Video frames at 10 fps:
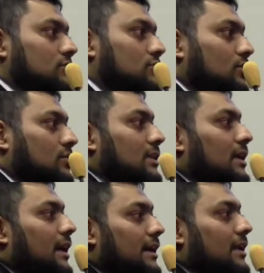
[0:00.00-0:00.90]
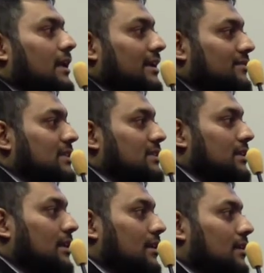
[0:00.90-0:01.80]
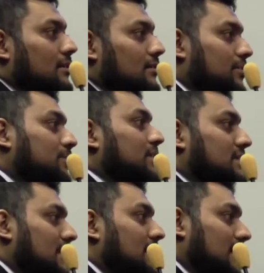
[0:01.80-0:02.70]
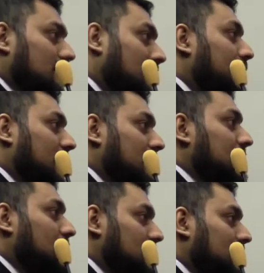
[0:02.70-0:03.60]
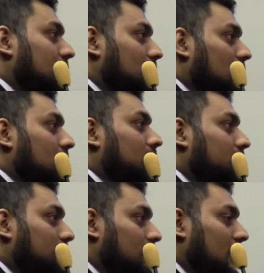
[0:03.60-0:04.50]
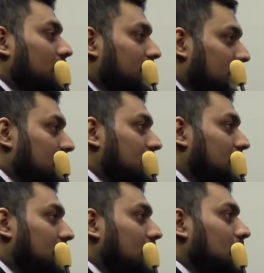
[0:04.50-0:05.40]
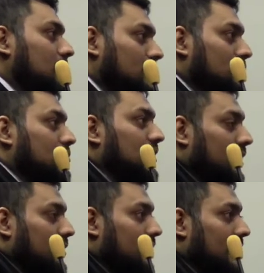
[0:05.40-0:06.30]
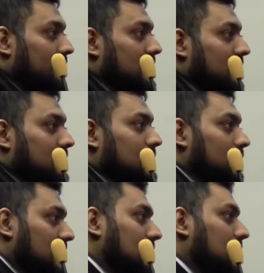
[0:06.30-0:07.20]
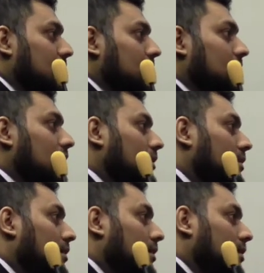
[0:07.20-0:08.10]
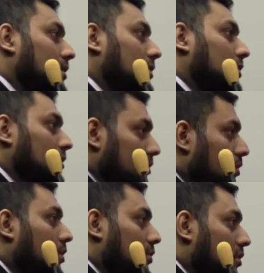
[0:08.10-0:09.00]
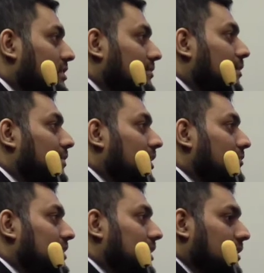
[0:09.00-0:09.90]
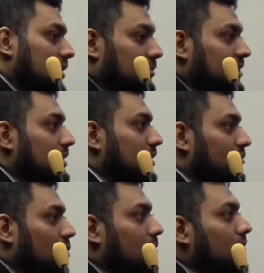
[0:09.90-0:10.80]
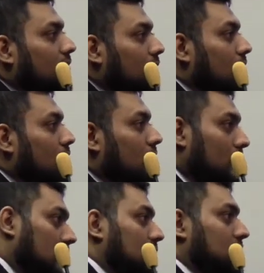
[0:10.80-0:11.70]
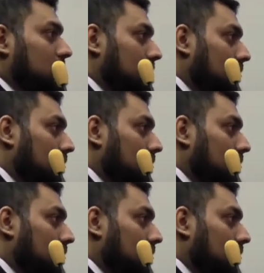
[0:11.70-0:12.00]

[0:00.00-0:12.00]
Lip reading: So the ideal language, people say, like the conceptual modeling practitioner use that language is basically ontology web language, and they represent in form of ontology.